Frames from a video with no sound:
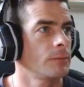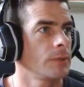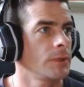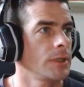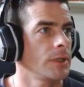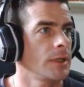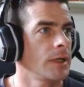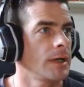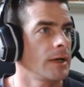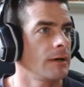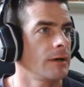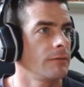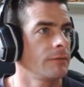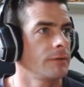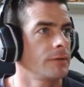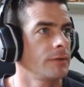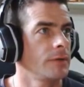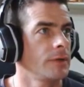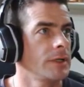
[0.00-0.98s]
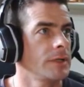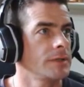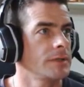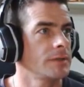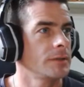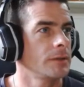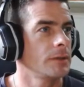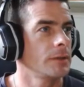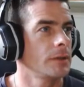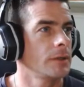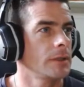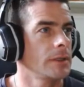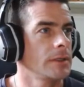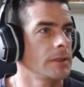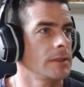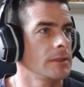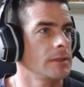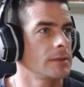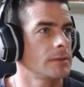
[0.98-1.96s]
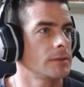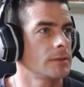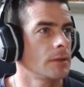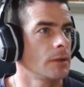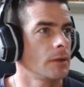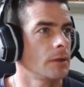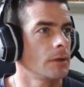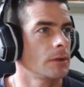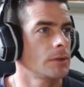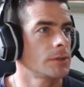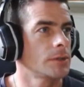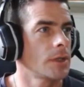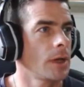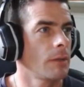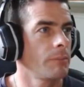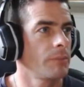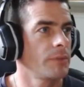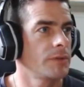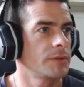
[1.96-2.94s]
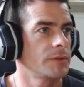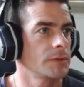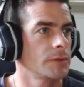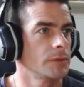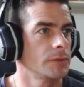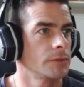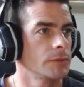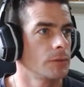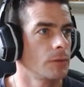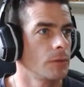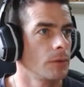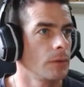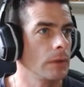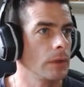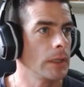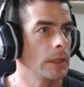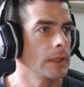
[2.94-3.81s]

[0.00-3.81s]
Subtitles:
we have in the list here is the sharpness control.